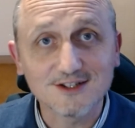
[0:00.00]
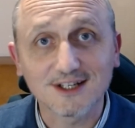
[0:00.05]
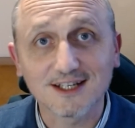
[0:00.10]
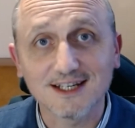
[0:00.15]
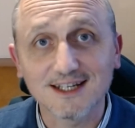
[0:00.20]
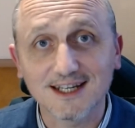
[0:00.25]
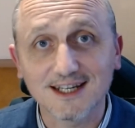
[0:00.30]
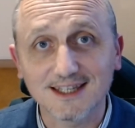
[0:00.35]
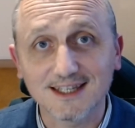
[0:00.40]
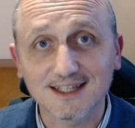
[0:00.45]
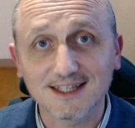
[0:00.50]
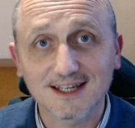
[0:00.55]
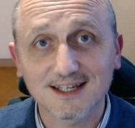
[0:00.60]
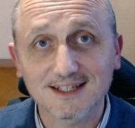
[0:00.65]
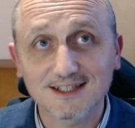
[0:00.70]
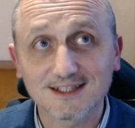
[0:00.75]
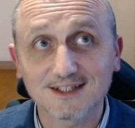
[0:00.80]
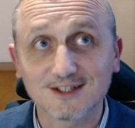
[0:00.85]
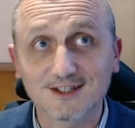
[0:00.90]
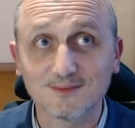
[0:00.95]
not going to get the
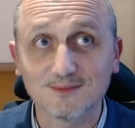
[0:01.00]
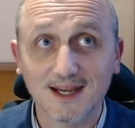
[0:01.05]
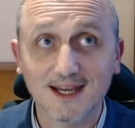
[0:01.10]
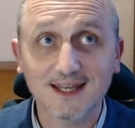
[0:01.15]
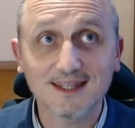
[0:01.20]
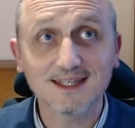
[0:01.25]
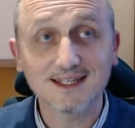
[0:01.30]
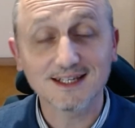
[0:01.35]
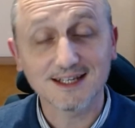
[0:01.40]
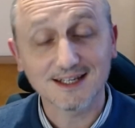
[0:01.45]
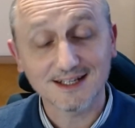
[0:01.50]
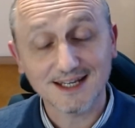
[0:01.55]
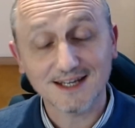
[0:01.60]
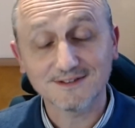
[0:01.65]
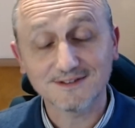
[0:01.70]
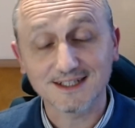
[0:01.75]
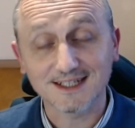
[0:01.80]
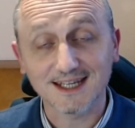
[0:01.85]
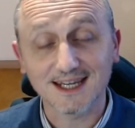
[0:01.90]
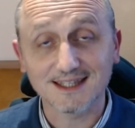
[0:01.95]
custom, and they're going to
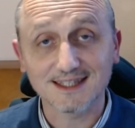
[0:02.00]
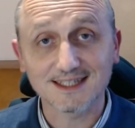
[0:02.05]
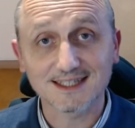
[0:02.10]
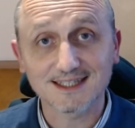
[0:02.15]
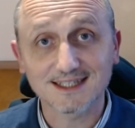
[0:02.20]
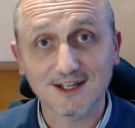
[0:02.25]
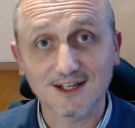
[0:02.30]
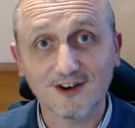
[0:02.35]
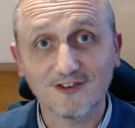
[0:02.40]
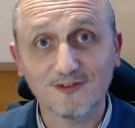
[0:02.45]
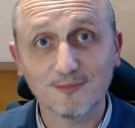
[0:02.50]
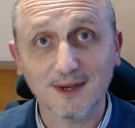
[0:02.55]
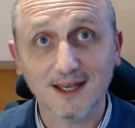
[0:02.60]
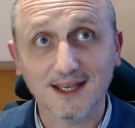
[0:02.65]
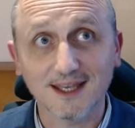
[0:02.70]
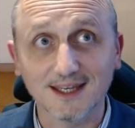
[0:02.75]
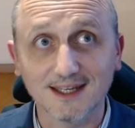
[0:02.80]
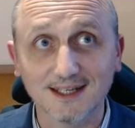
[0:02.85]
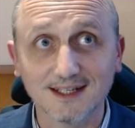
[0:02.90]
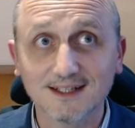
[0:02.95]
have to get the staff
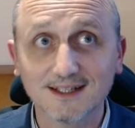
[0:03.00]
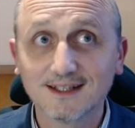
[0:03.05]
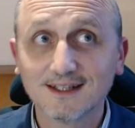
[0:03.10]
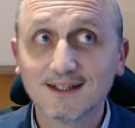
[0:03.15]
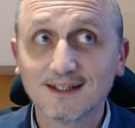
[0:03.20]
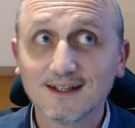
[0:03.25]
back in.